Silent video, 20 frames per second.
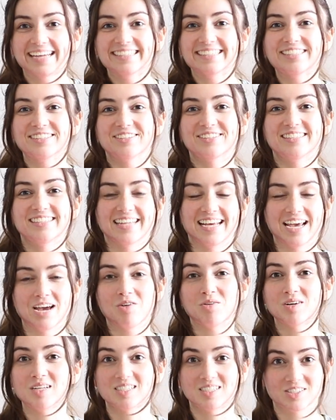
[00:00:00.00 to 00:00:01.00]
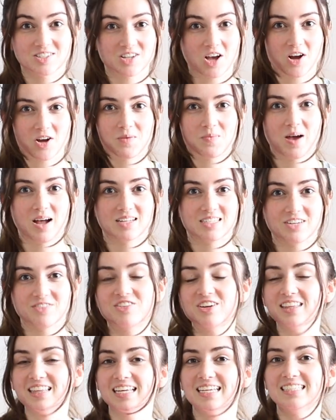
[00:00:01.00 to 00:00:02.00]
guys, so today I wanted to talk about
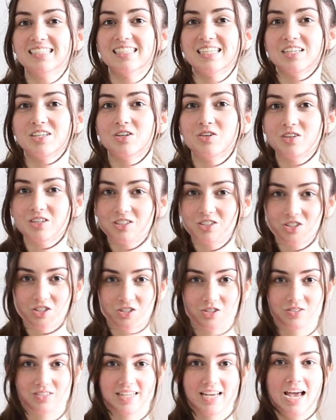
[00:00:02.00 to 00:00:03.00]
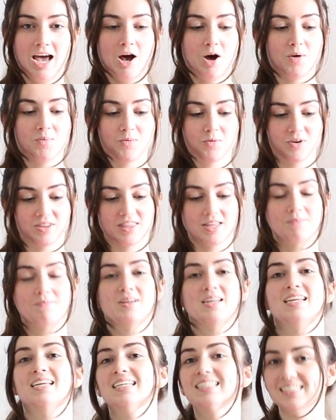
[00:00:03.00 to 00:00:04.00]
different things that you can do to help with a
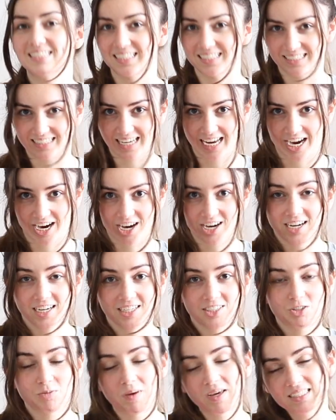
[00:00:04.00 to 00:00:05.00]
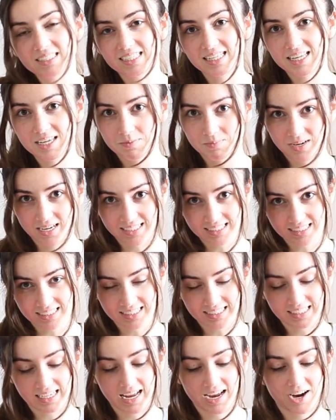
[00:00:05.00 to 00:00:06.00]
meniscus tear. So basically a
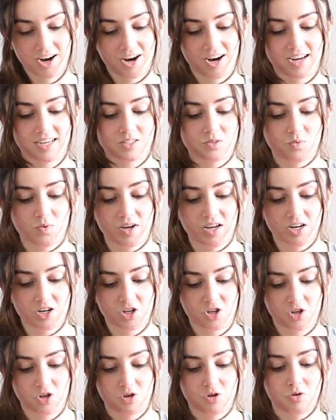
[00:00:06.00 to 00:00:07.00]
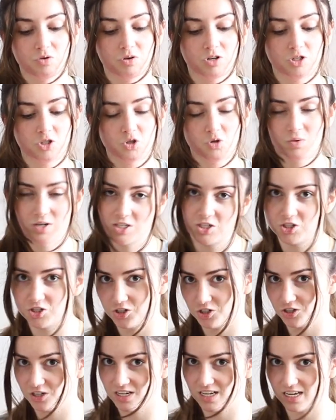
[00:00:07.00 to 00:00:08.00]
meniscus tear is when you
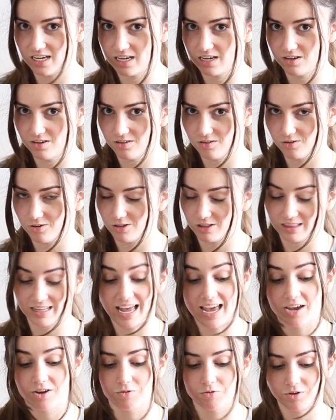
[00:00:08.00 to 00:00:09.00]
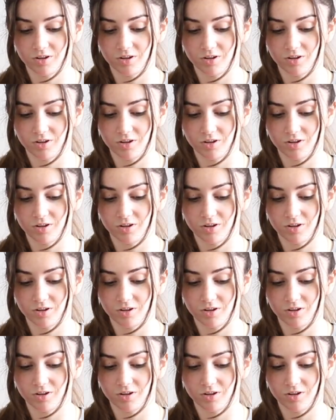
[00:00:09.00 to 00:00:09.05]
twist your knee or leg